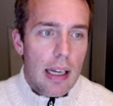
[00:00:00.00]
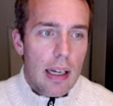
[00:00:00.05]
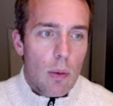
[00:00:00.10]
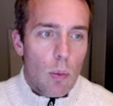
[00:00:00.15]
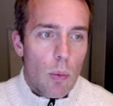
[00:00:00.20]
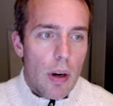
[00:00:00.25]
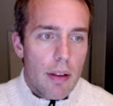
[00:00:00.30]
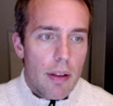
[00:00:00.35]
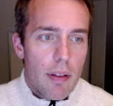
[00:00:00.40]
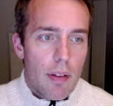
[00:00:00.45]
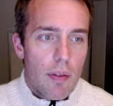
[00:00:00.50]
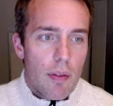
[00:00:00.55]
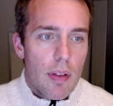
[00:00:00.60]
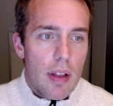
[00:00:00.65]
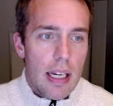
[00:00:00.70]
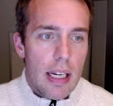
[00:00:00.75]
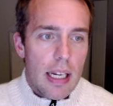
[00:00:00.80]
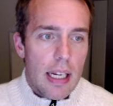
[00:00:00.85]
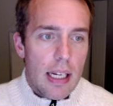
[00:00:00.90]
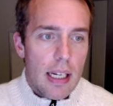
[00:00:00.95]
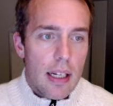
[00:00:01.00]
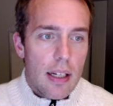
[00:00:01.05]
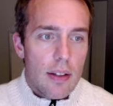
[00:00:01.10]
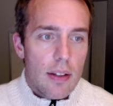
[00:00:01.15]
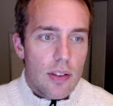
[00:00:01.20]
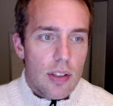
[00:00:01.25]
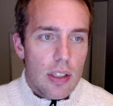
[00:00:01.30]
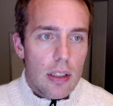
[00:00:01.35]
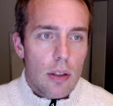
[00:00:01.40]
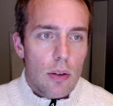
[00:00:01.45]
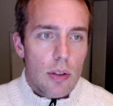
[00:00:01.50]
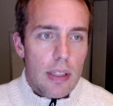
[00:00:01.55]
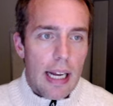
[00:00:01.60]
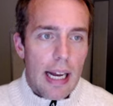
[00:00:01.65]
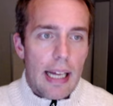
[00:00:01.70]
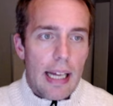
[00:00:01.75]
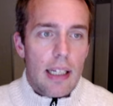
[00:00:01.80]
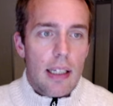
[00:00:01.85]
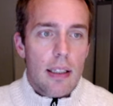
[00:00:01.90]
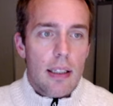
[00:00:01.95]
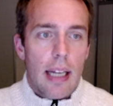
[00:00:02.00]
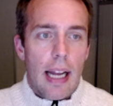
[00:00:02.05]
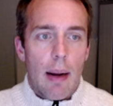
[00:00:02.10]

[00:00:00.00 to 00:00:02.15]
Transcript: with the Zillow data,